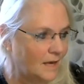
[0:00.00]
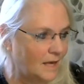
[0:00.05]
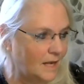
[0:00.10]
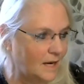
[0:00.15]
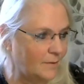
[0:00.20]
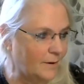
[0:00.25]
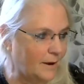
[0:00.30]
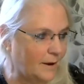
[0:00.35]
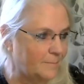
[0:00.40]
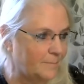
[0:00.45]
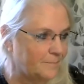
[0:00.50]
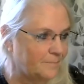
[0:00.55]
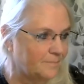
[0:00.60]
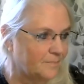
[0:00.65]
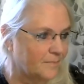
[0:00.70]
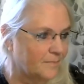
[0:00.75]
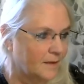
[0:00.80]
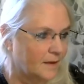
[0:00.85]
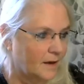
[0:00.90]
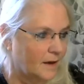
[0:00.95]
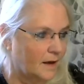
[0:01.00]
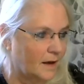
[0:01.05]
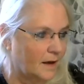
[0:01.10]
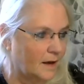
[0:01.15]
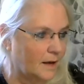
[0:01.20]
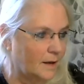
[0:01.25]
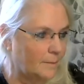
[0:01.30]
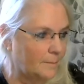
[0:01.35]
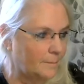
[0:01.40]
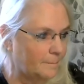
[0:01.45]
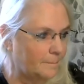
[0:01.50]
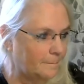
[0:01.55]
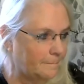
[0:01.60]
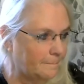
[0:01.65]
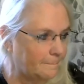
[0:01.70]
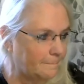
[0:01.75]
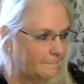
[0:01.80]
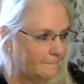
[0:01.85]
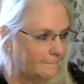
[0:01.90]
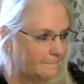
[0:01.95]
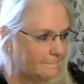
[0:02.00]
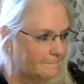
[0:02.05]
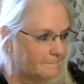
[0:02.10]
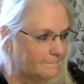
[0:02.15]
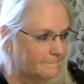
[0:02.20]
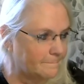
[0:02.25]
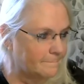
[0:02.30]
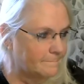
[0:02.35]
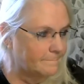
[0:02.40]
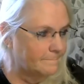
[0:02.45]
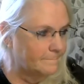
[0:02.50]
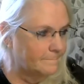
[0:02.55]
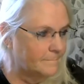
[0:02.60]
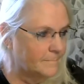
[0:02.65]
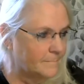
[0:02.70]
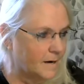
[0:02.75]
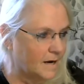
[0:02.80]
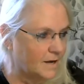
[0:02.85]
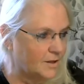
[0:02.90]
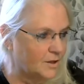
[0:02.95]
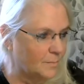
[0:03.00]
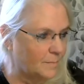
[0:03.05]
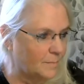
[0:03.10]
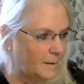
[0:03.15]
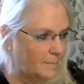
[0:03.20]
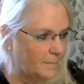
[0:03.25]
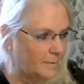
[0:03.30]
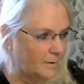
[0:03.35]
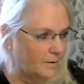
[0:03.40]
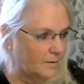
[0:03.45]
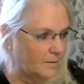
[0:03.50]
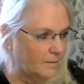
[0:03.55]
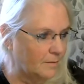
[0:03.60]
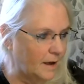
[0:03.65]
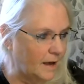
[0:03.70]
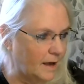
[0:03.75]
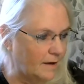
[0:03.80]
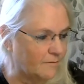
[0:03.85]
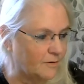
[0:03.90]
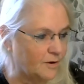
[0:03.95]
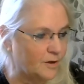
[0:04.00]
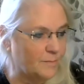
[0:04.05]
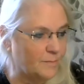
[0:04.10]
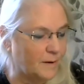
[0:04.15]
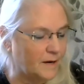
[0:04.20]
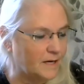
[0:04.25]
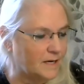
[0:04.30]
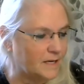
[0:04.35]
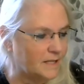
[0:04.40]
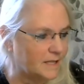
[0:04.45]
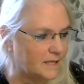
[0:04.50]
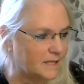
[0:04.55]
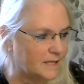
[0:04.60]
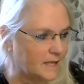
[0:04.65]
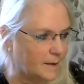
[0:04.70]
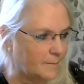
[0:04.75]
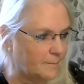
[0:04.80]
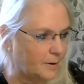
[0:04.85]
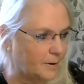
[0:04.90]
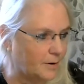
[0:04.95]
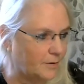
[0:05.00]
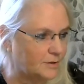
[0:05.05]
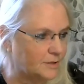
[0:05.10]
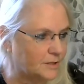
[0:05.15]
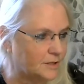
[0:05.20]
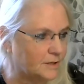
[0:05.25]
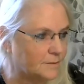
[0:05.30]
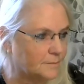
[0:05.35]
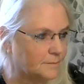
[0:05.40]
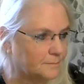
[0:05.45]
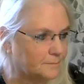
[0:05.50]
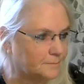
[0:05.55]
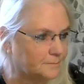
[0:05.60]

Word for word: anyway, um, other people are, have responded to the same post.